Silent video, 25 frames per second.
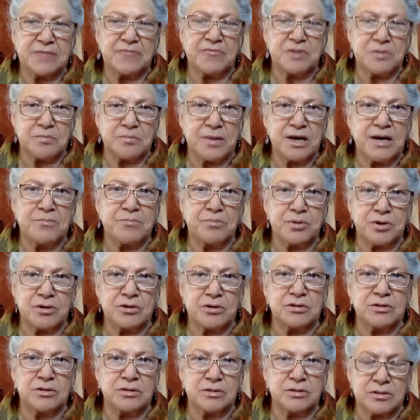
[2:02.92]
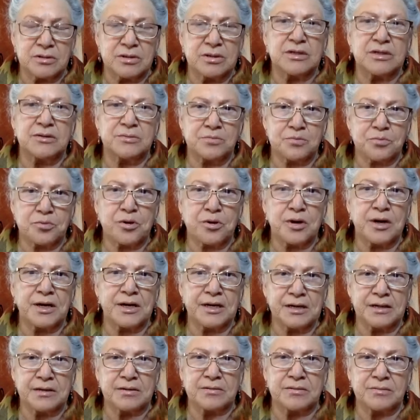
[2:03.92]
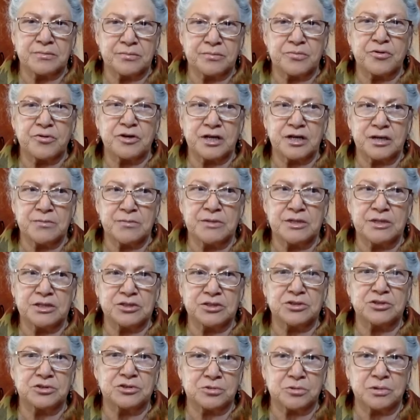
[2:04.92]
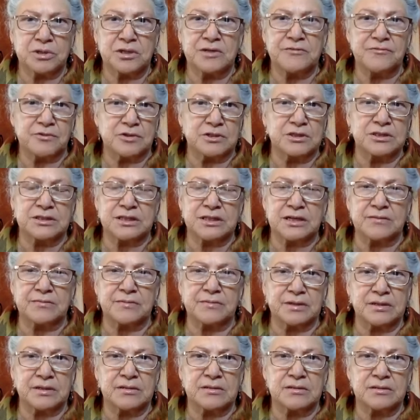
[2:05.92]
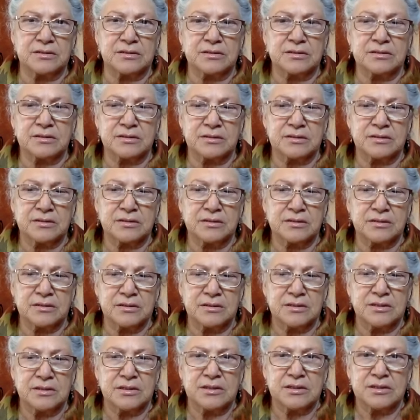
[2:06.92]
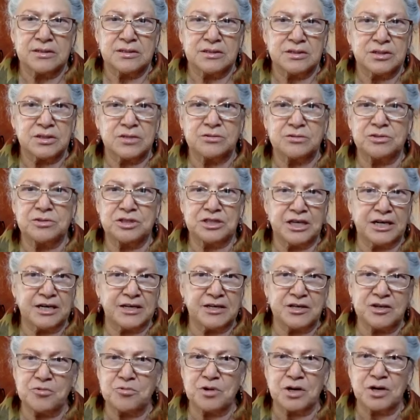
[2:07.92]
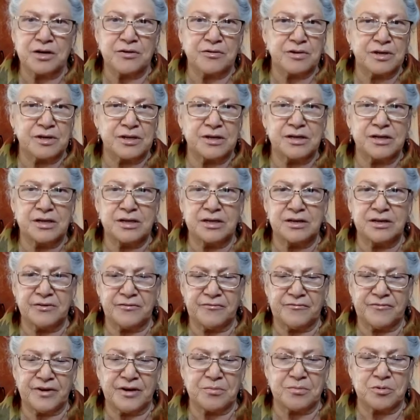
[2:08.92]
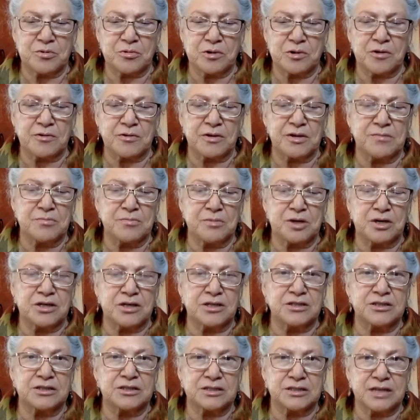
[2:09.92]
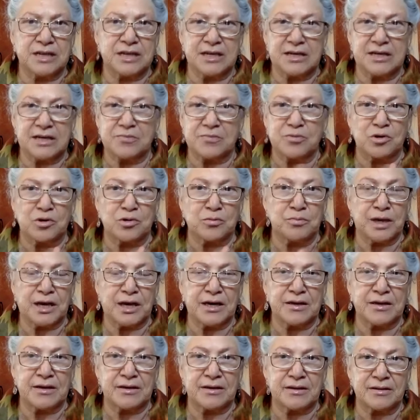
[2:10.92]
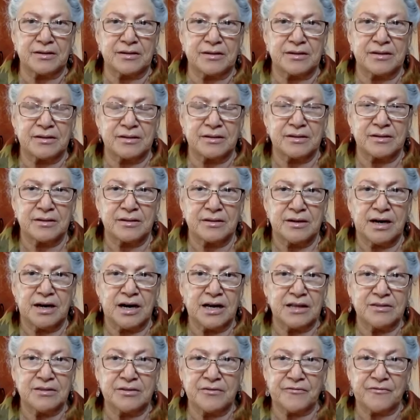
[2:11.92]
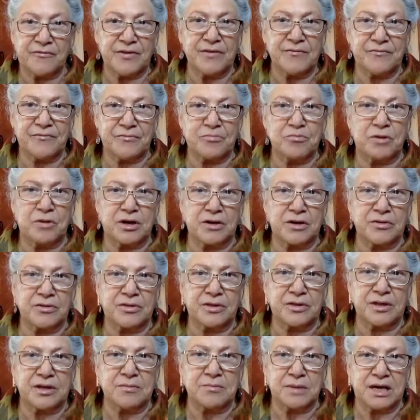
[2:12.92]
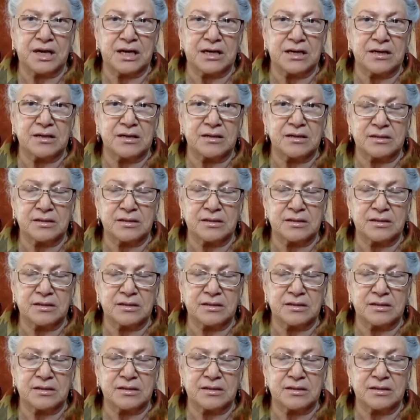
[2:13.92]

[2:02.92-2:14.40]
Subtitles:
remember praying pretty much 24/7. So January, February, March, April, May, on the 5th month in May.